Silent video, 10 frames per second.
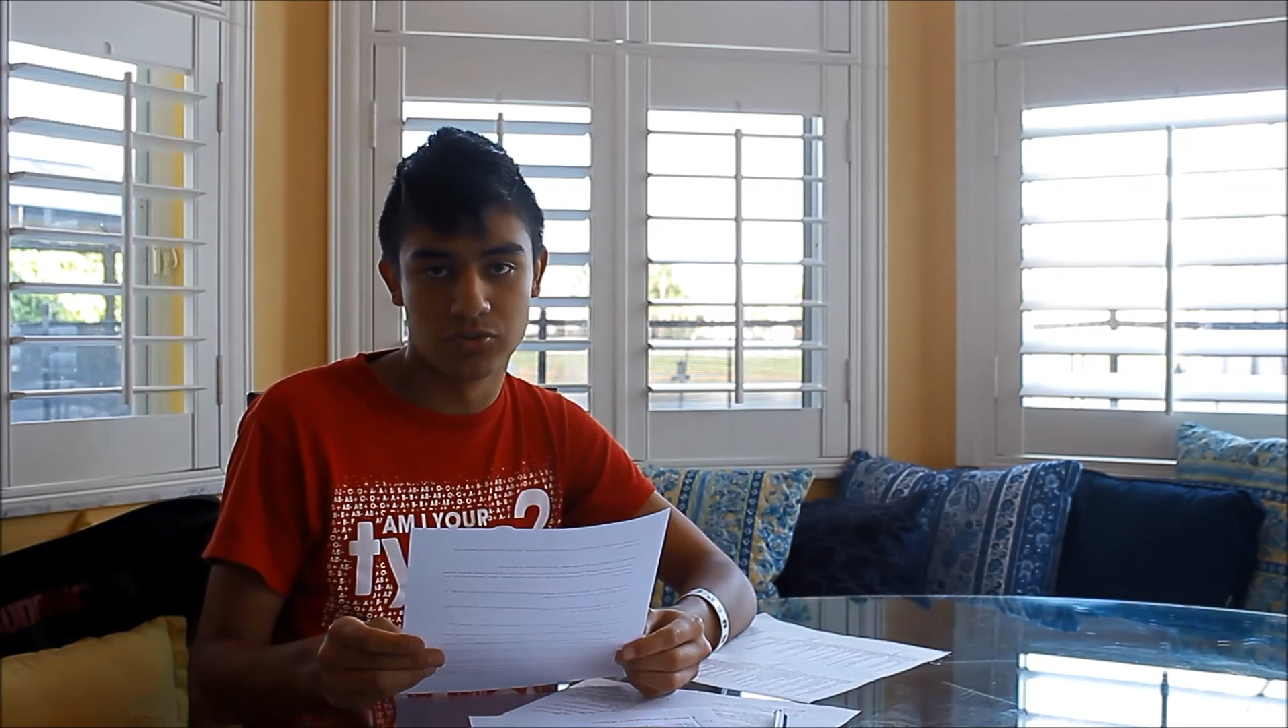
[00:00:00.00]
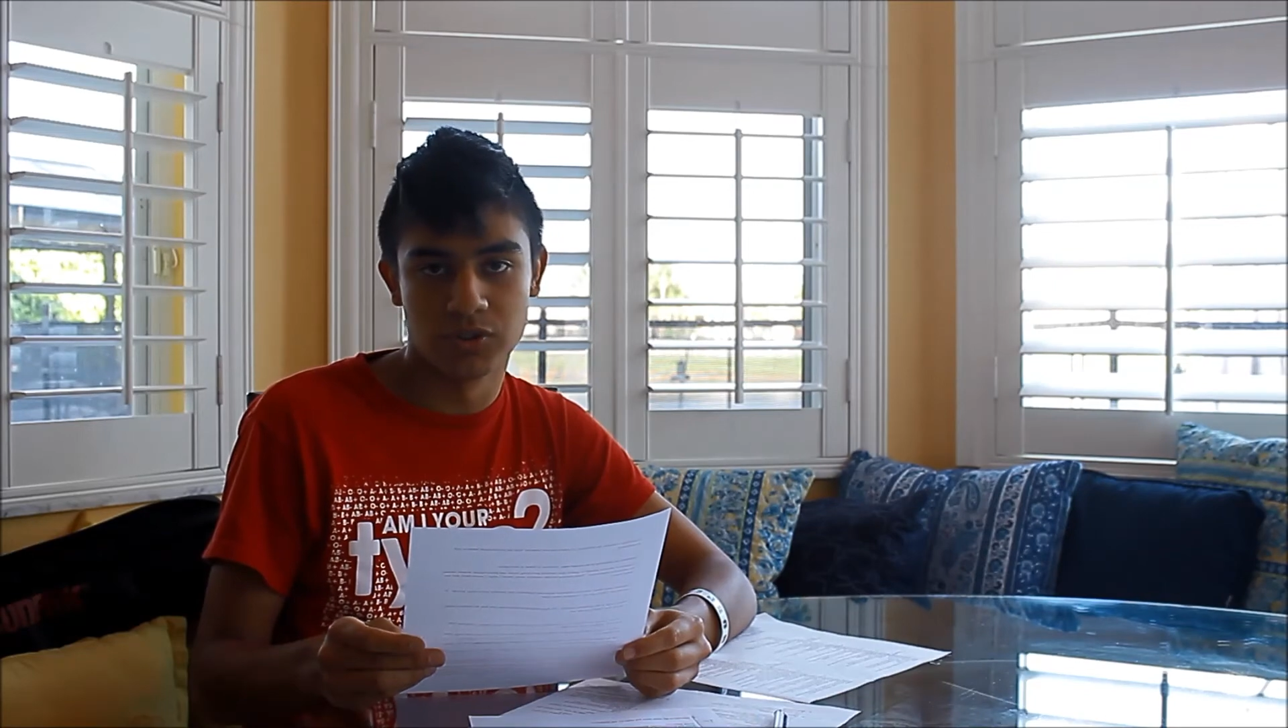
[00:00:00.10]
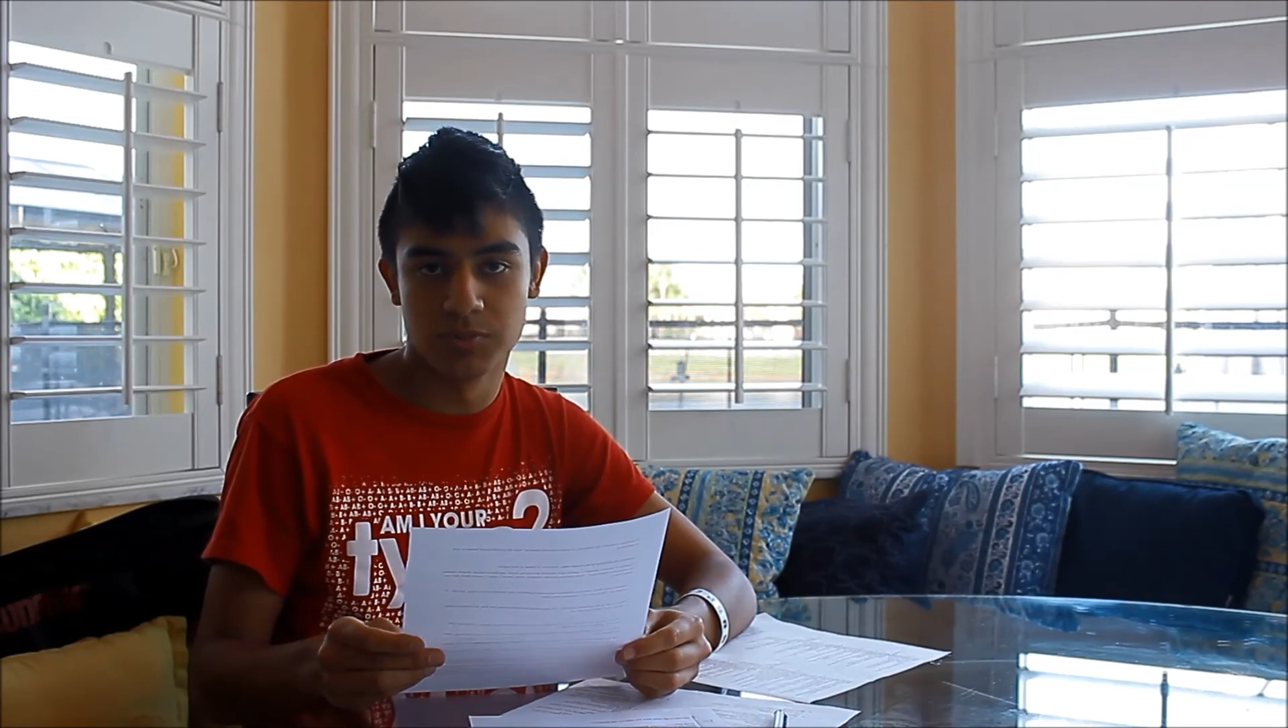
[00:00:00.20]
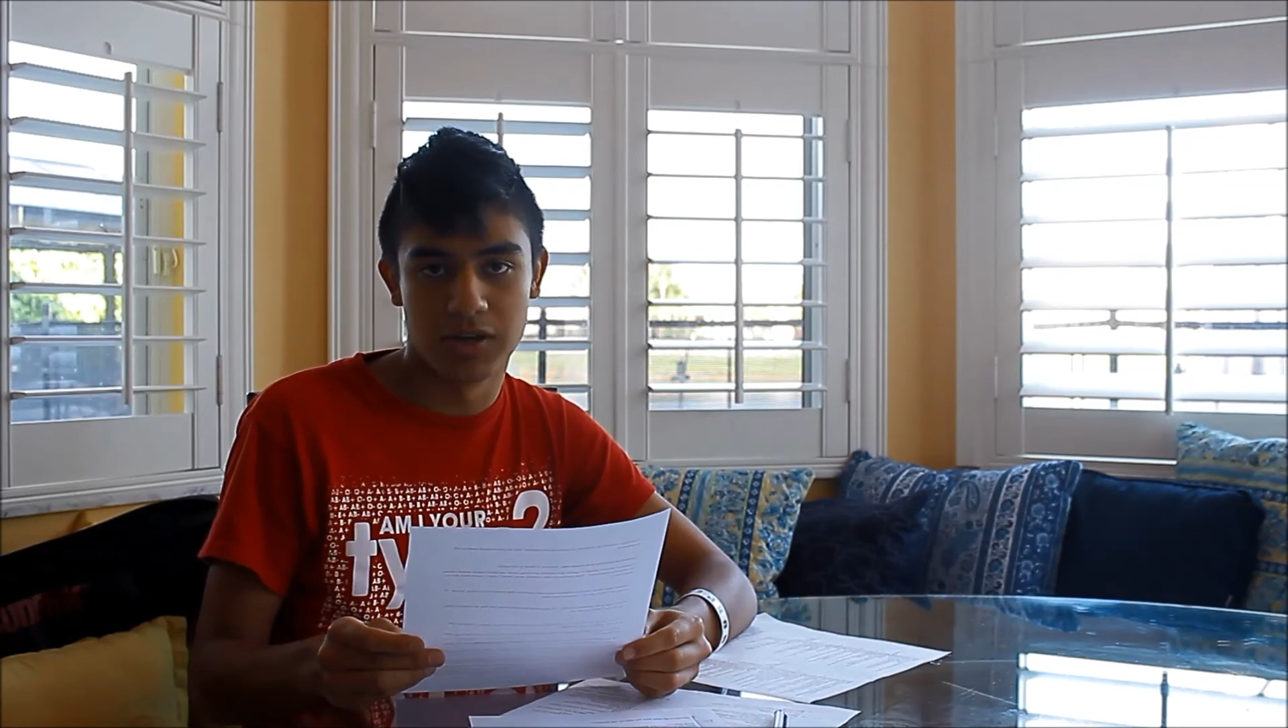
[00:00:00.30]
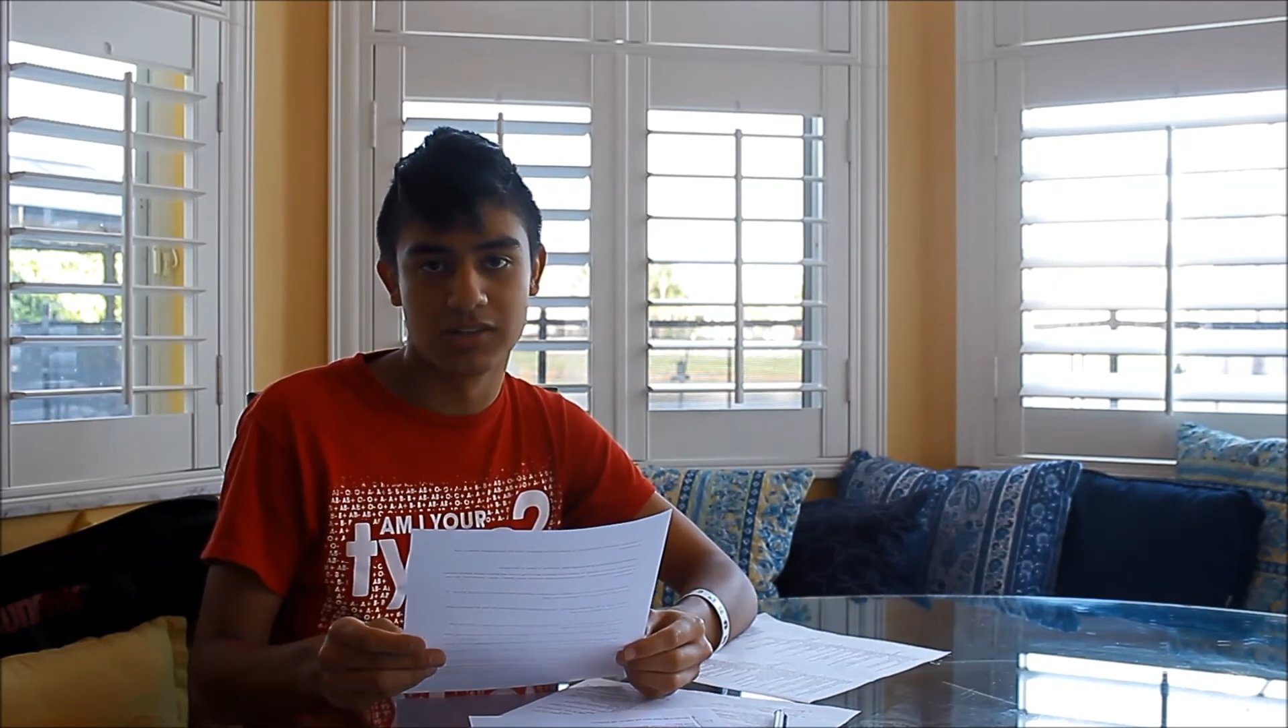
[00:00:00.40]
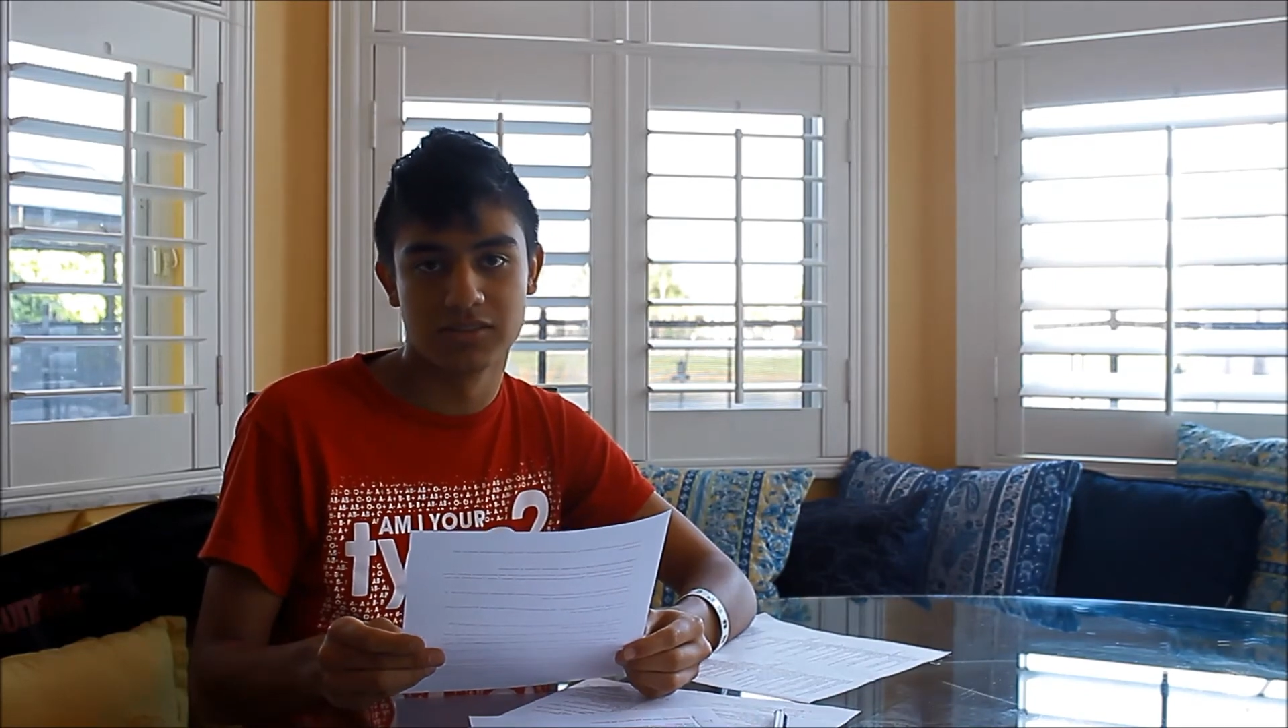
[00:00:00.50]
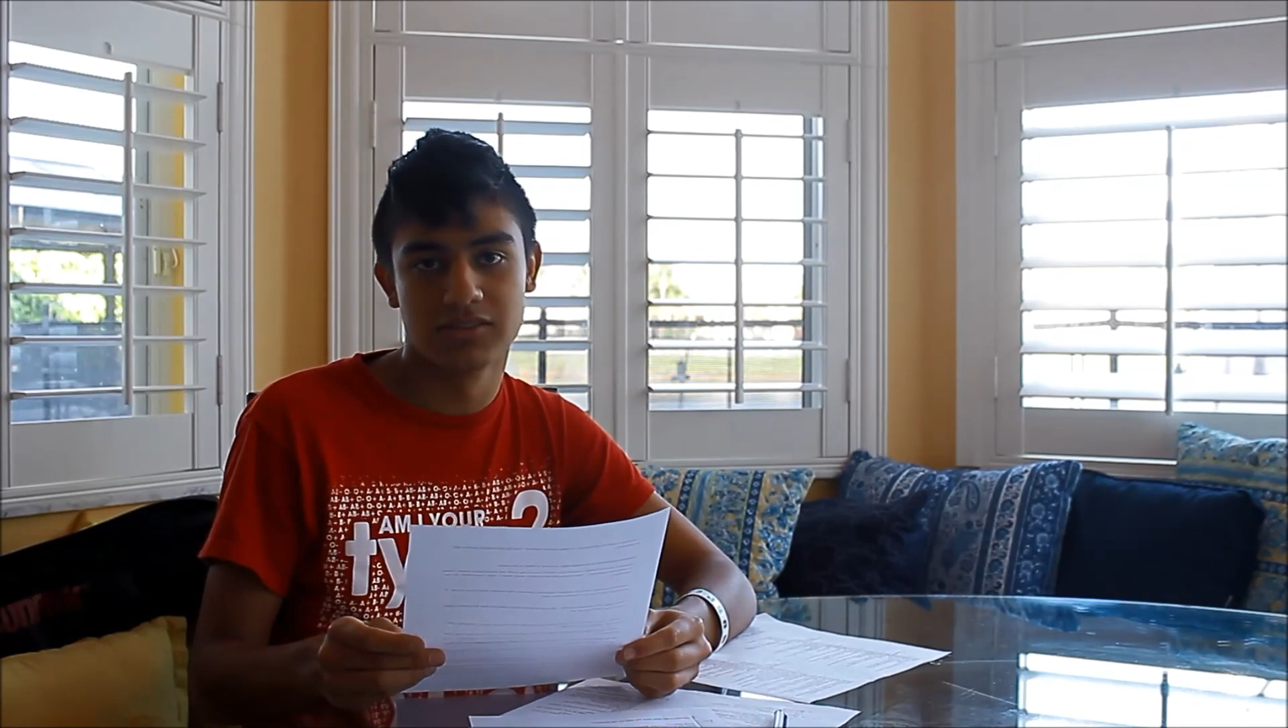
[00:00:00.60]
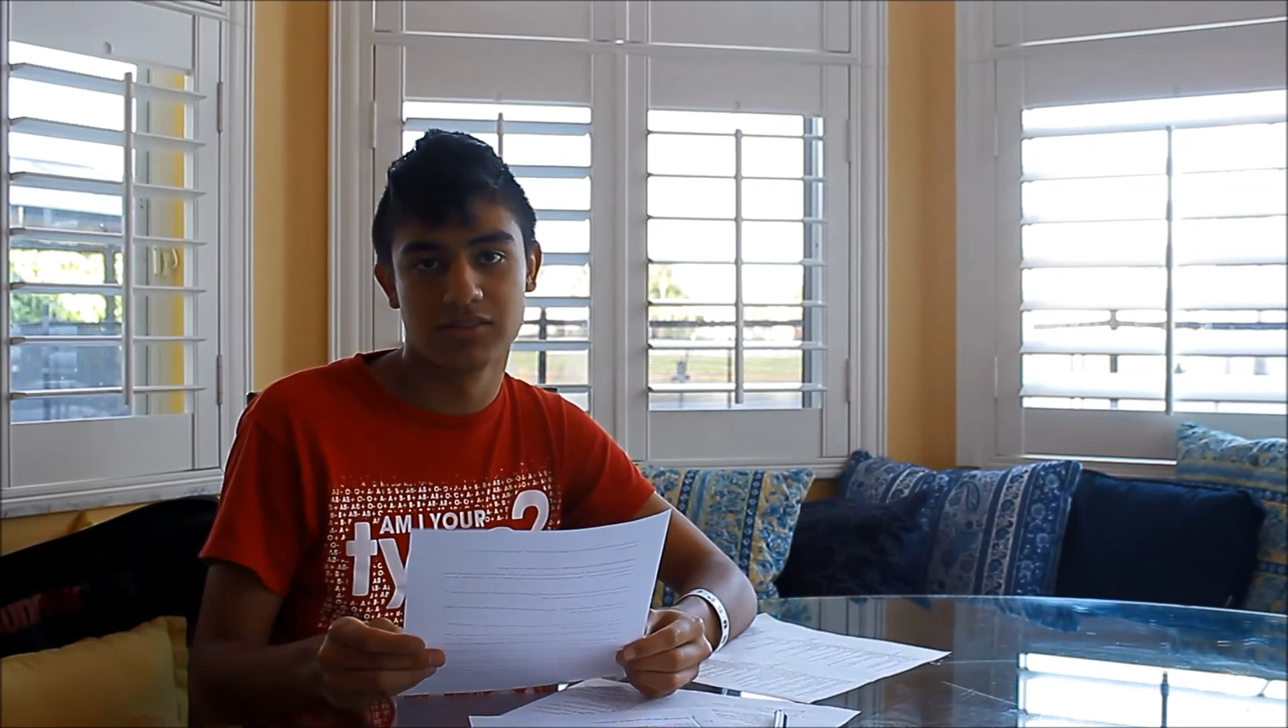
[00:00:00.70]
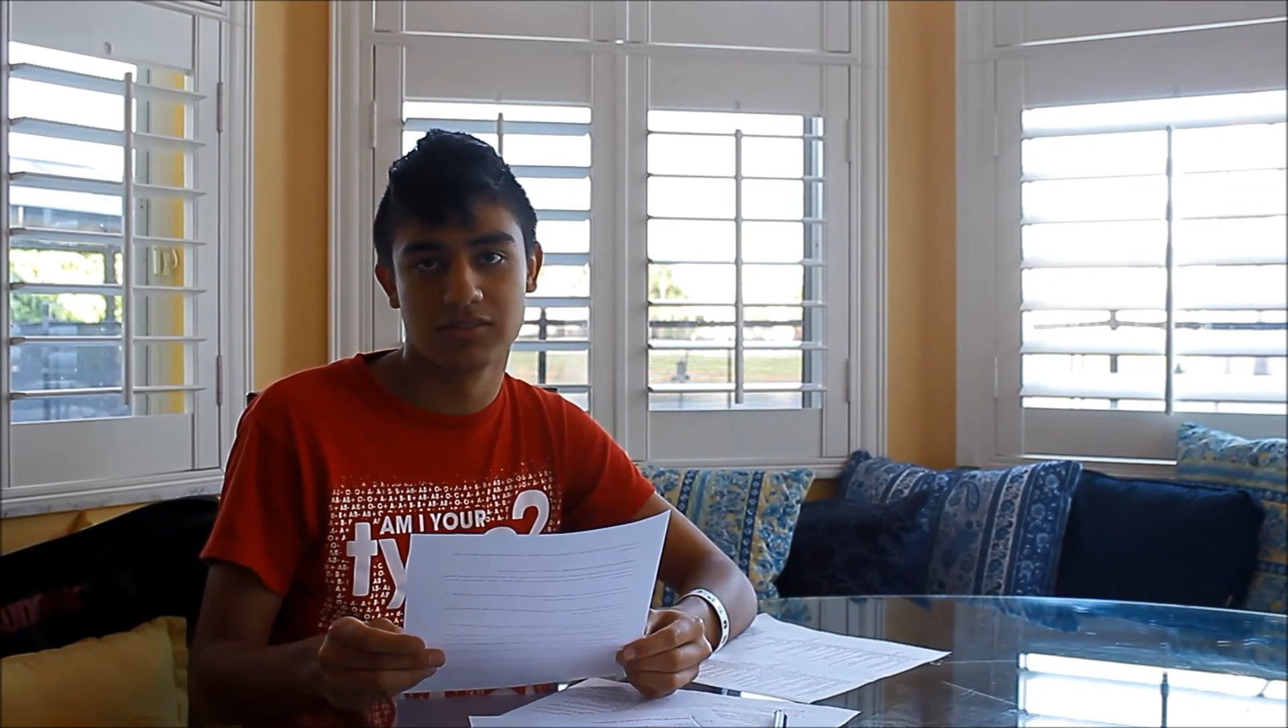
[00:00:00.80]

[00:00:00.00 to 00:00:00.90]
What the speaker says: response.